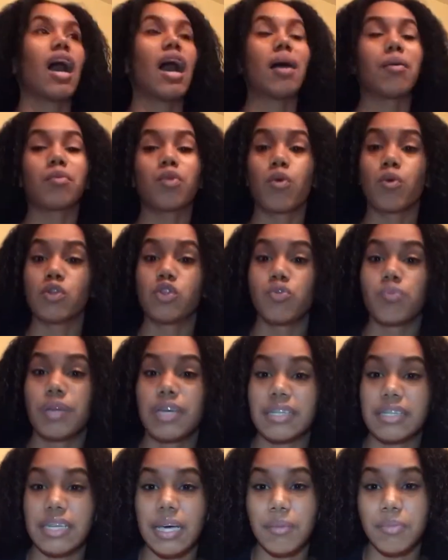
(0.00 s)
I'm going to be
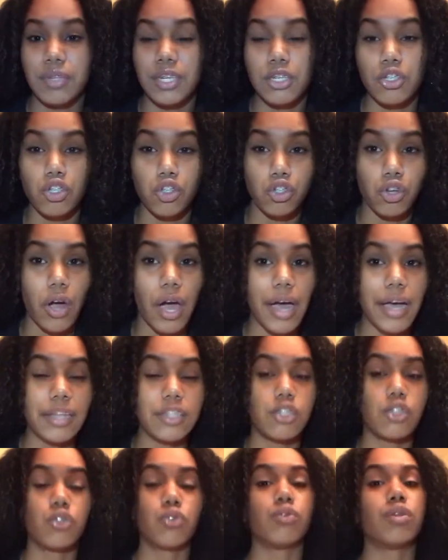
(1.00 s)
attempting to try
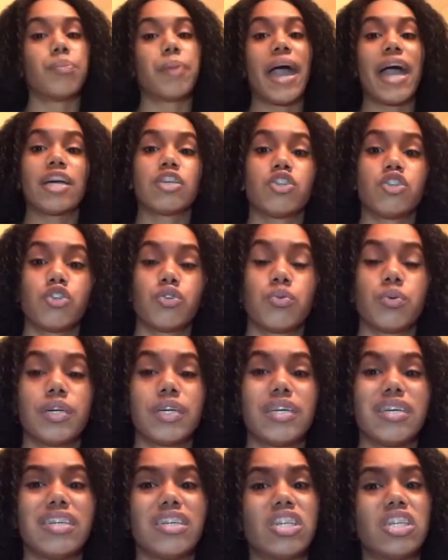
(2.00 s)
to do the passion
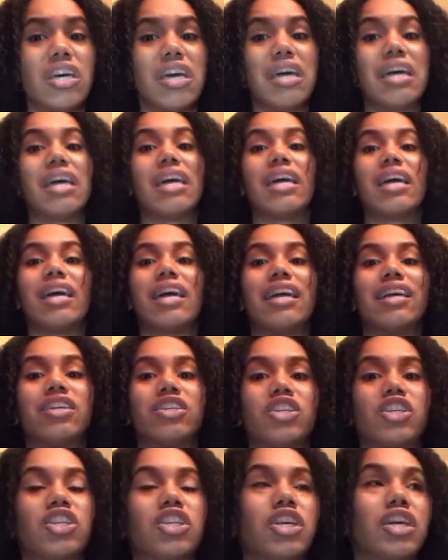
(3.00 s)
twist and
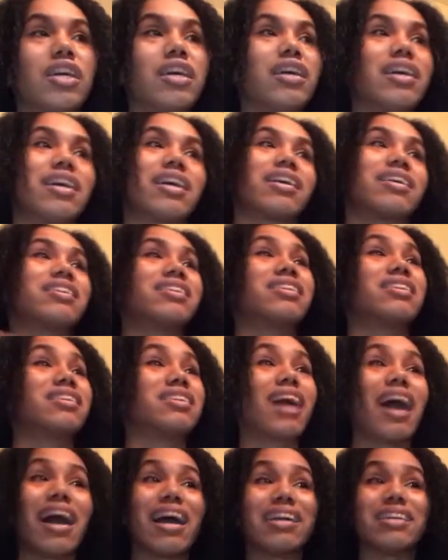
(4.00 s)
shit, because
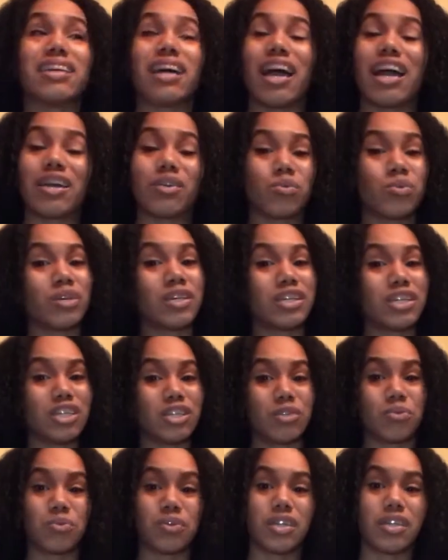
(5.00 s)
guys, I really
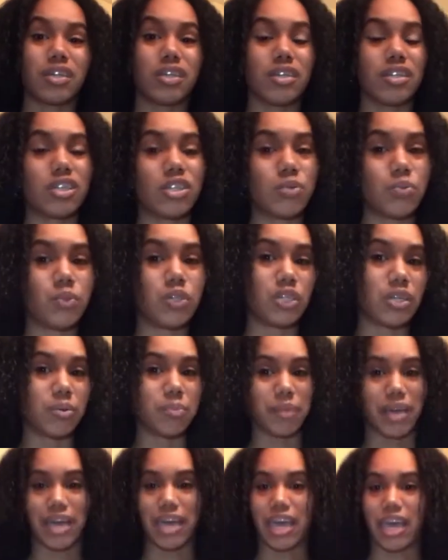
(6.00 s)
just want to switch up
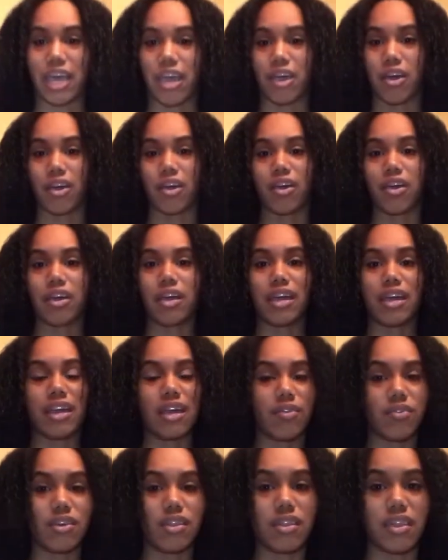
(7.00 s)
my hair and
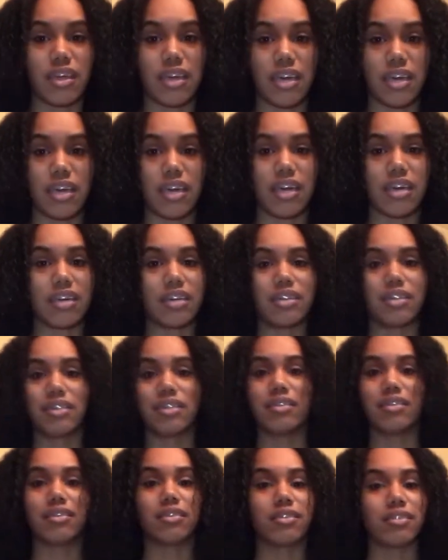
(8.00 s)
everything,
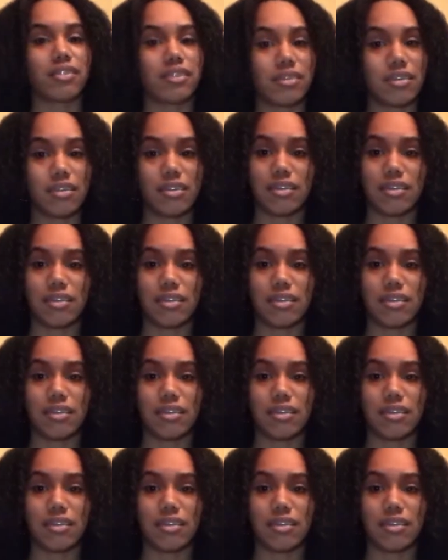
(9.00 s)
because